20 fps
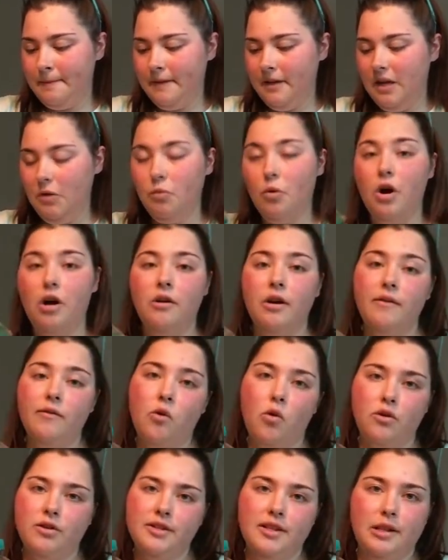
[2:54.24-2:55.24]
Well, of
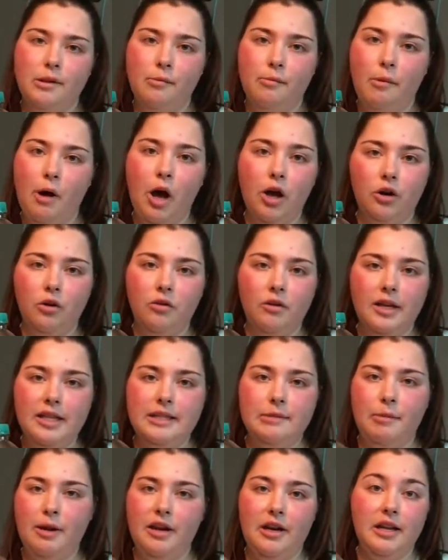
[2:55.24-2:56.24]
course, in the bottle, it's
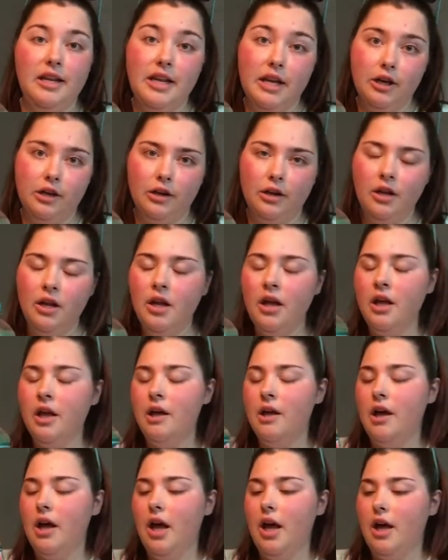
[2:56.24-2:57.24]
been a year.
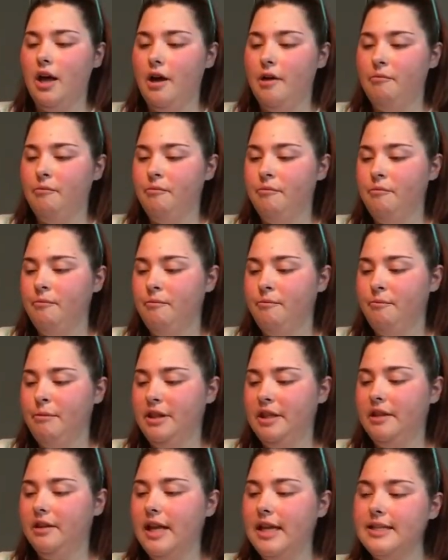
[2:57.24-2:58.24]
But the
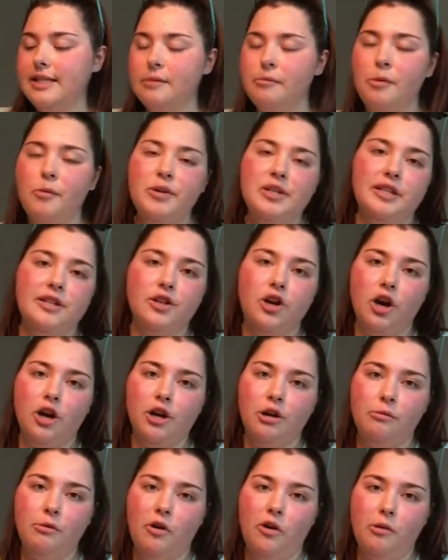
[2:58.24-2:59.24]
last time I went to Taco
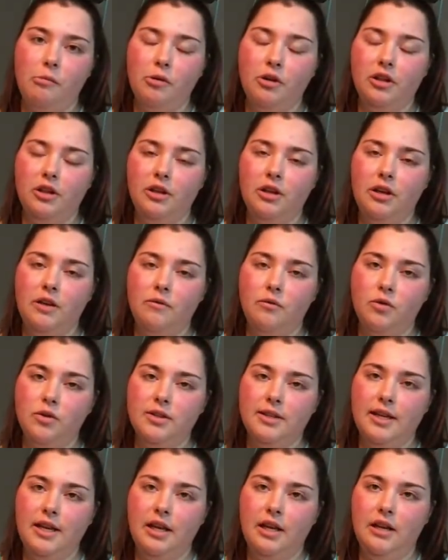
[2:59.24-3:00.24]
Bell, I believe, was
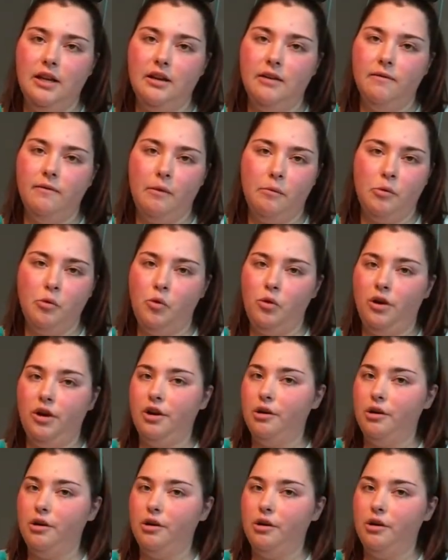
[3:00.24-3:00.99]
in February or